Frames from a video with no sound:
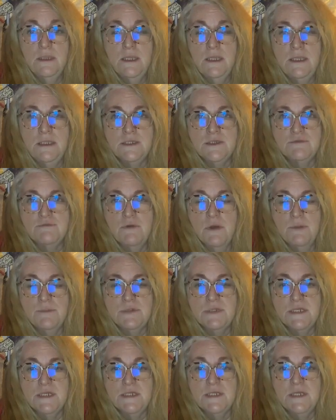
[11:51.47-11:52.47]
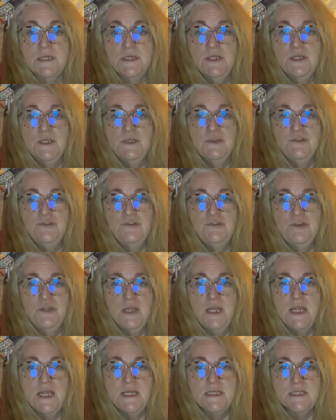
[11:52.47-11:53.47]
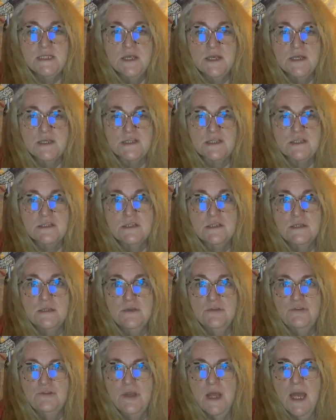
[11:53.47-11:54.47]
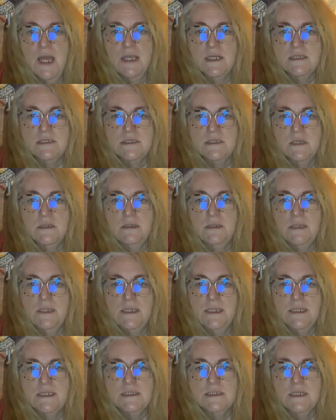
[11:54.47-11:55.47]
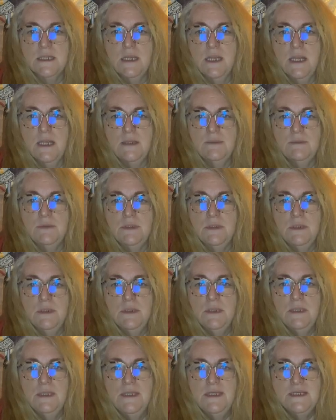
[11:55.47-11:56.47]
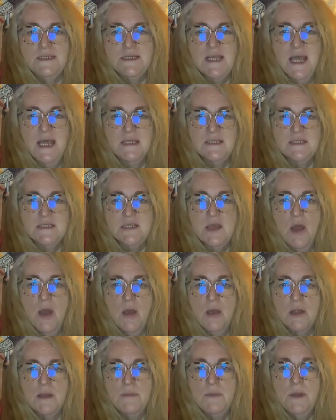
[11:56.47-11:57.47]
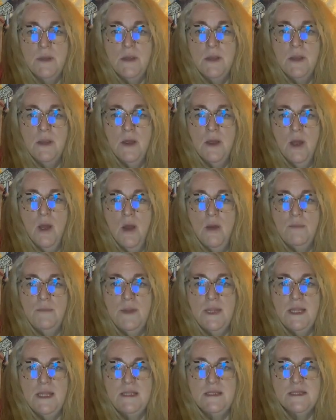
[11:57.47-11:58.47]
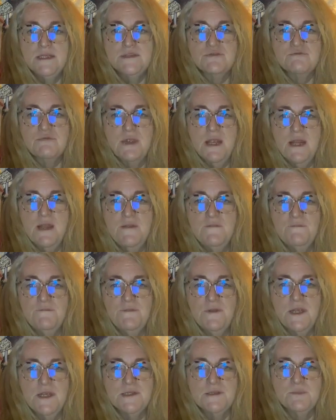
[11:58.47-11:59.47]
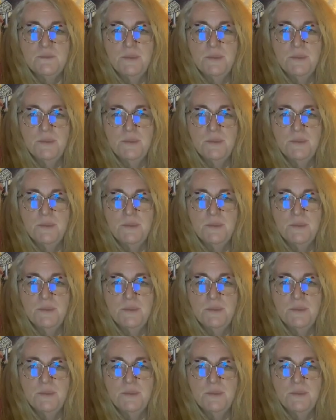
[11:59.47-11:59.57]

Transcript: Interrupted. "Jesus!" Jack suddenly exclaimed. "Is that the time? I'm meeting this really fierce